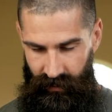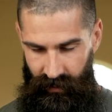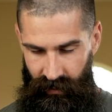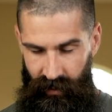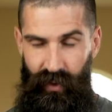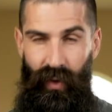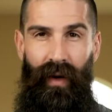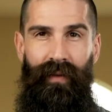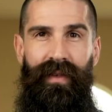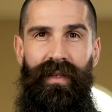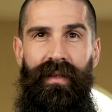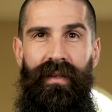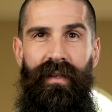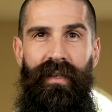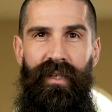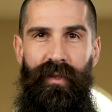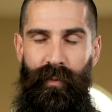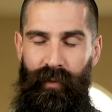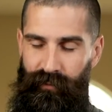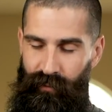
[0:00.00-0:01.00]
So I've seen
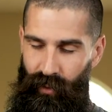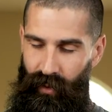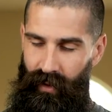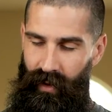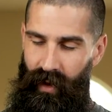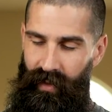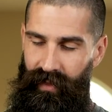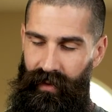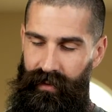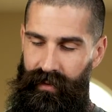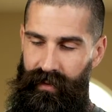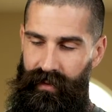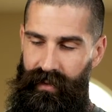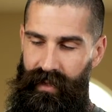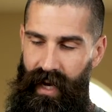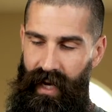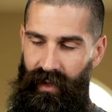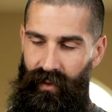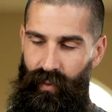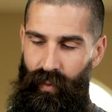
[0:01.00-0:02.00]
these before, not this
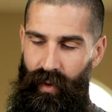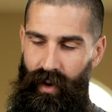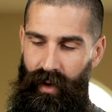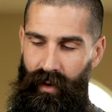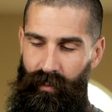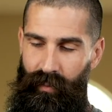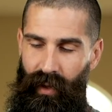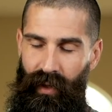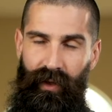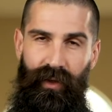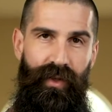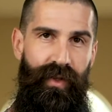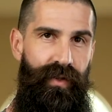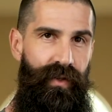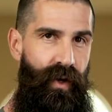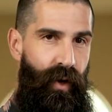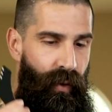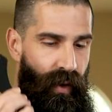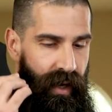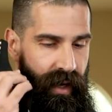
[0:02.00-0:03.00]
exact one, but you just
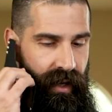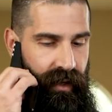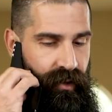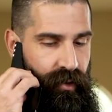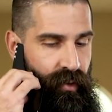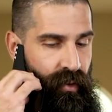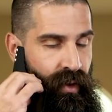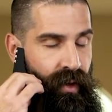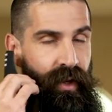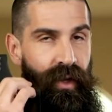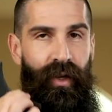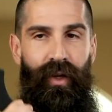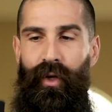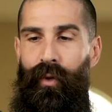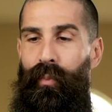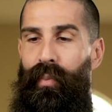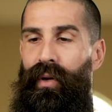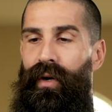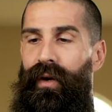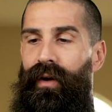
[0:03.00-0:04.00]
go ahead, you
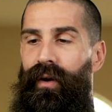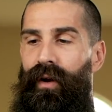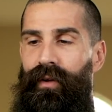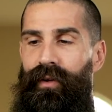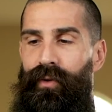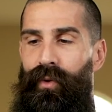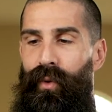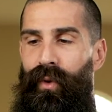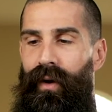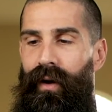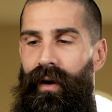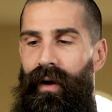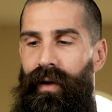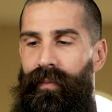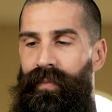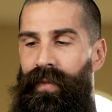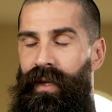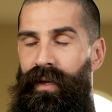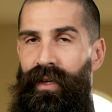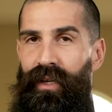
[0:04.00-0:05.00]
put it on
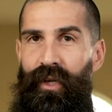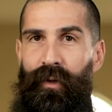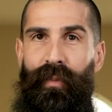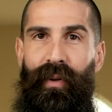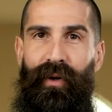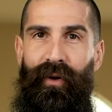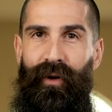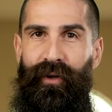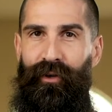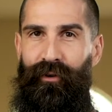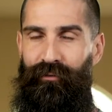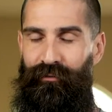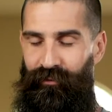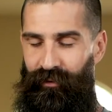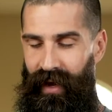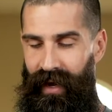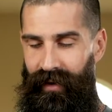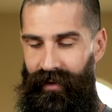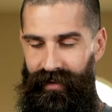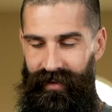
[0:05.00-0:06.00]
your
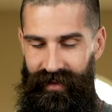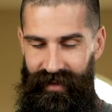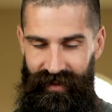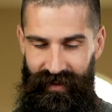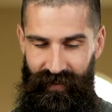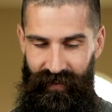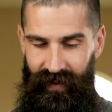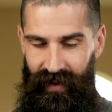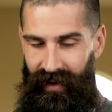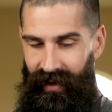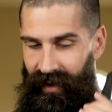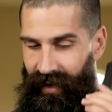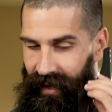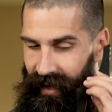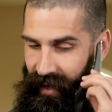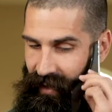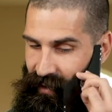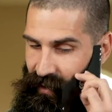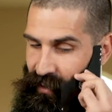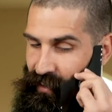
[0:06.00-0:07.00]
face,
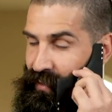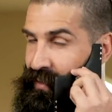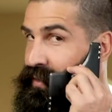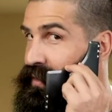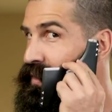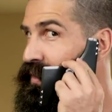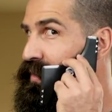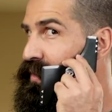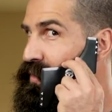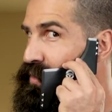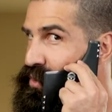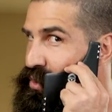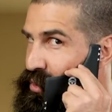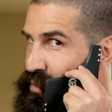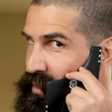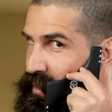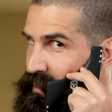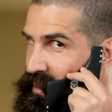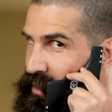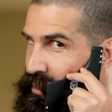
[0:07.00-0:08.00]
and you
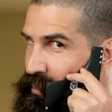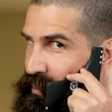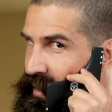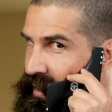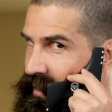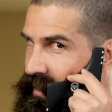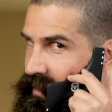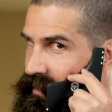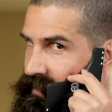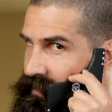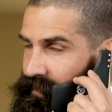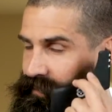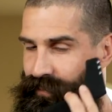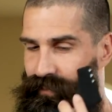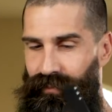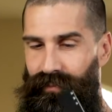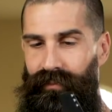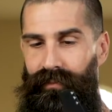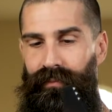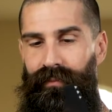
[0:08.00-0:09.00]
trim your beard.
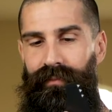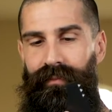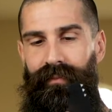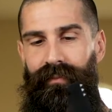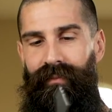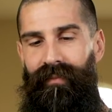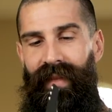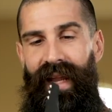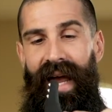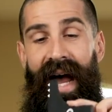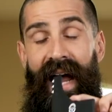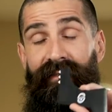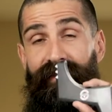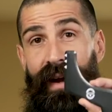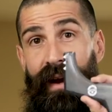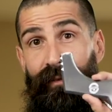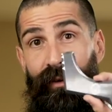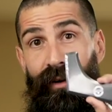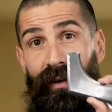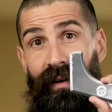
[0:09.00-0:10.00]
I've
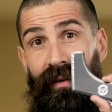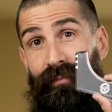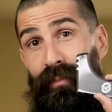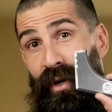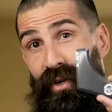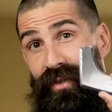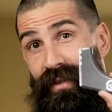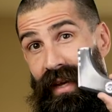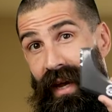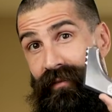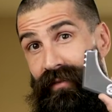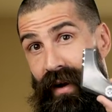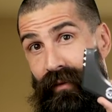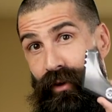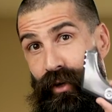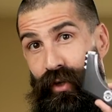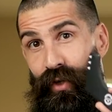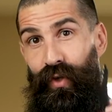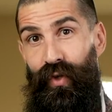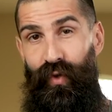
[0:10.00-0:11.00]
never
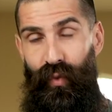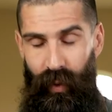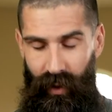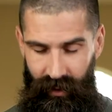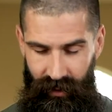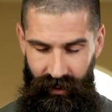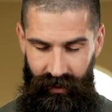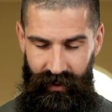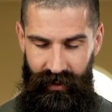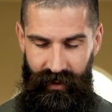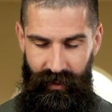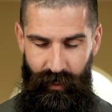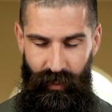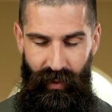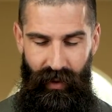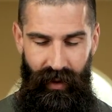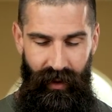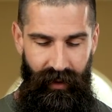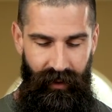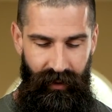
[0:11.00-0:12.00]
used one of these,
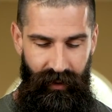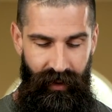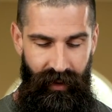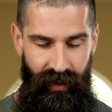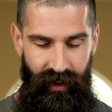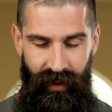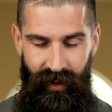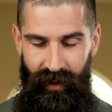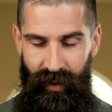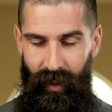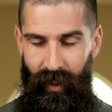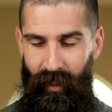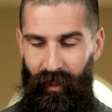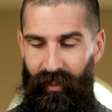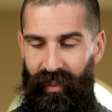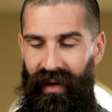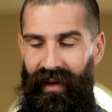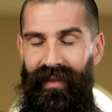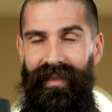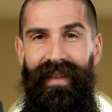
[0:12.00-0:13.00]
but
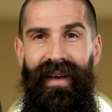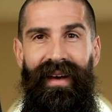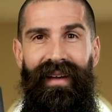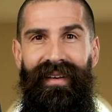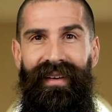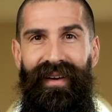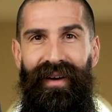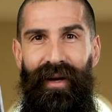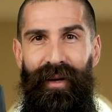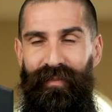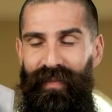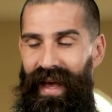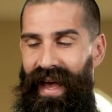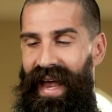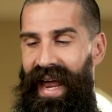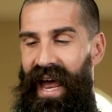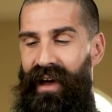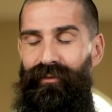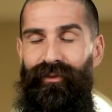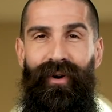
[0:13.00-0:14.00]
being that I
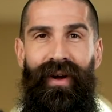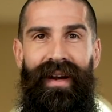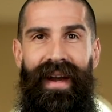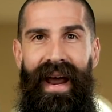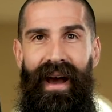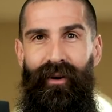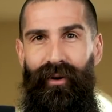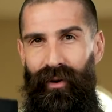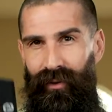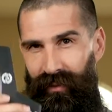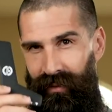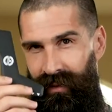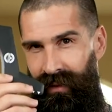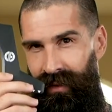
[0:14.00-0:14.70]
have one now,